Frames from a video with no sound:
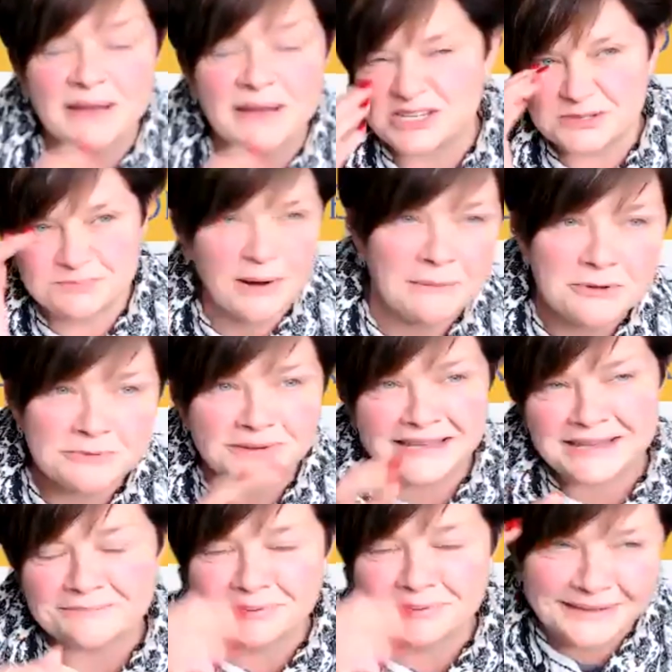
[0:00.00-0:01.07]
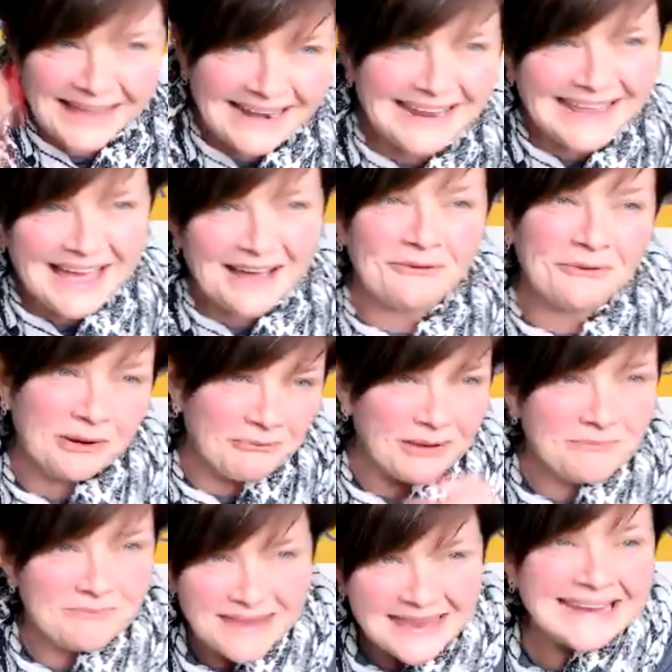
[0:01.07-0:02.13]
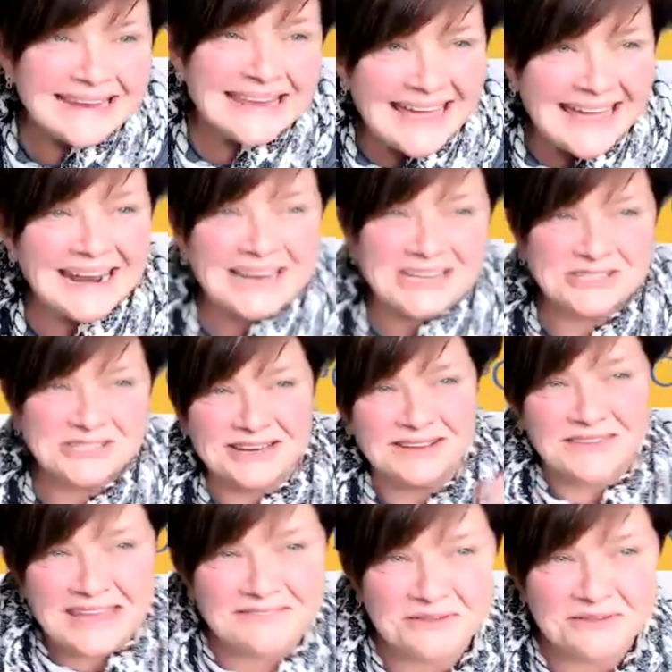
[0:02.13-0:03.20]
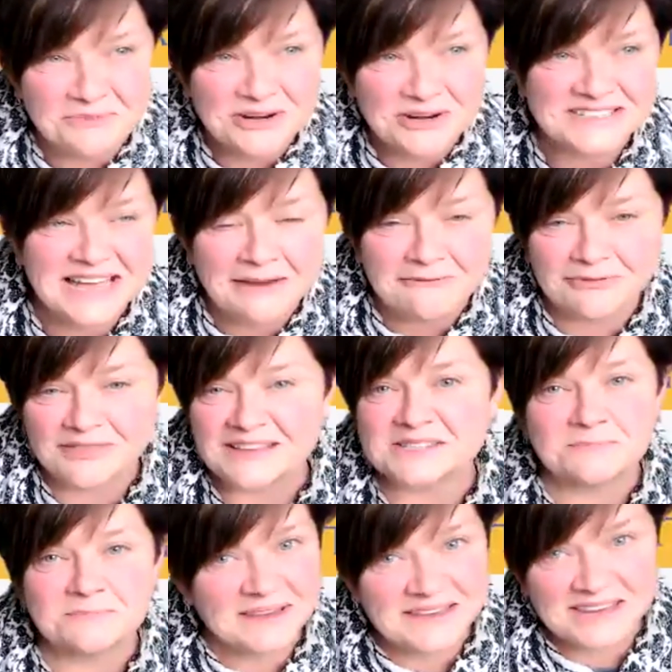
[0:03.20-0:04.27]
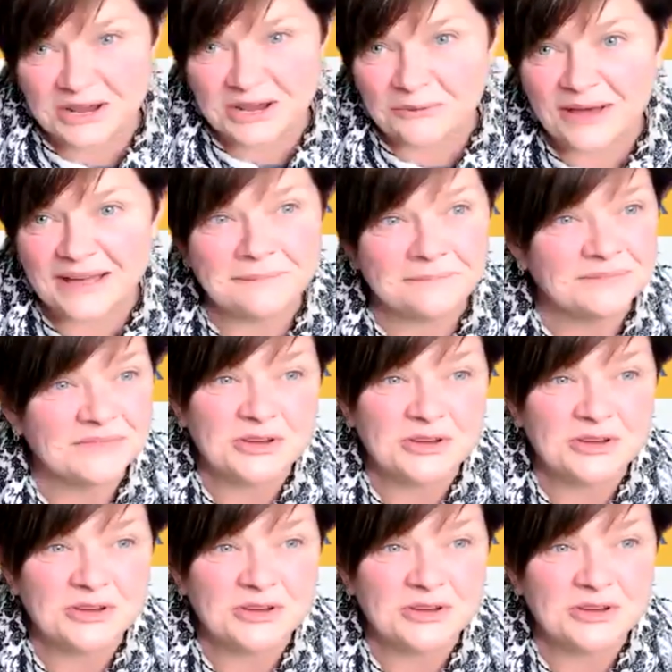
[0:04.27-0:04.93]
I probably am planning out when we meet again. I should have given more time for this, but you know what?